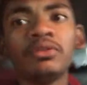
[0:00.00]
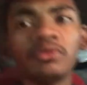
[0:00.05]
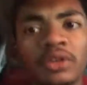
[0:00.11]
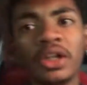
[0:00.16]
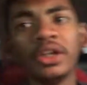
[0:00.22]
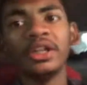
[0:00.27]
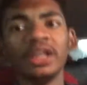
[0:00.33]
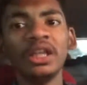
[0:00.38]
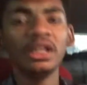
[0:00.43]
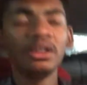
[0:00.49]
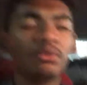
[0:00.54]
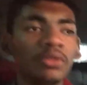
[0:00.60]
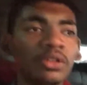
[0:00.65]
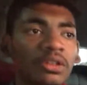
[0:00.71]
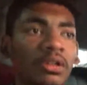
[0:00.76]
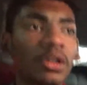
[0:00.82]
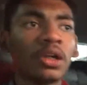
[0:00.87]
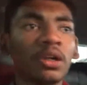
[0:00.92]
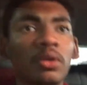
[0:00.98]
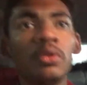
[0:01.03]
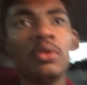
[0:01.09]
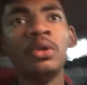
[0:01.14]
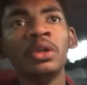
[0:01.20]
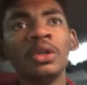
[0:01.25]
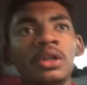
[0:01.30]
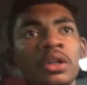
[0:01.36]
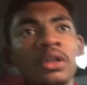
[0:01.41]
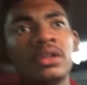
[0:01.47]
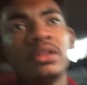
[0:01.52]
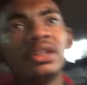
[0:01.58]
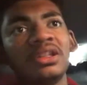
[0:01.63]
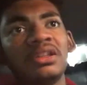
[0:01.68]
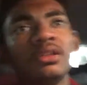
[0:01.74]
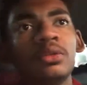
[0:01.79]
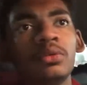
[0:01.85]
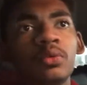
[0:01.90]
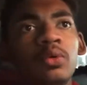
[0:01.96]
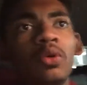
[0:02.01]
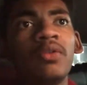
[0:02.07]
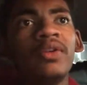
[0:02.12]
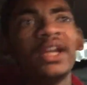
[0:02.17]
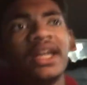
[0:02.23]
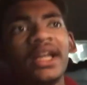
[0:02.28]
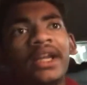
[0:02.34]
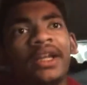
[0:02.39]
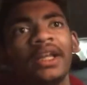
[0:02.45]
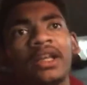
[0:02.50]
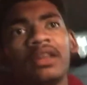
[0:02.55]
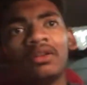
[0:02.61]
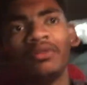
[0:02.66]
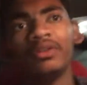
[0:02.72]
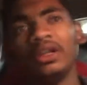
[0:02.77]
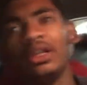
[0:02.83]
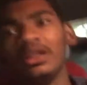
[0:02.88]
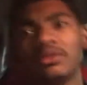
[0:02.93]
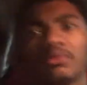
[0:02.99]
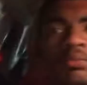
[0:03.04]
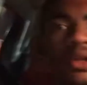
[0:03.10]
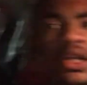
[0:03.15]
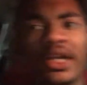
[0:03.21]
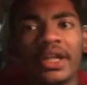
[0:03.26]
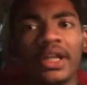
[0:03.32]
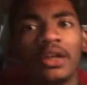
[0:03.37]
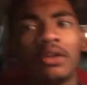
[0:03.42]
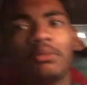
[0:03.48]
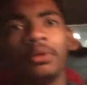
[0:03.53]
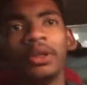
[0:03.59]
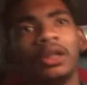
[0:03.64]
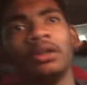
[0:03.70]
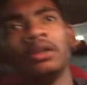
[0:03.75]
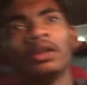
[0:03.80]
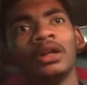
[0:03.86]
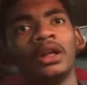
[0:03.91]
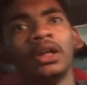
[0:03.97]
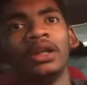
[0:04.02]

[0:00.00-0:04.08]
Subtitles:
we are dealing with now. Just the Overland and the Willys brand have been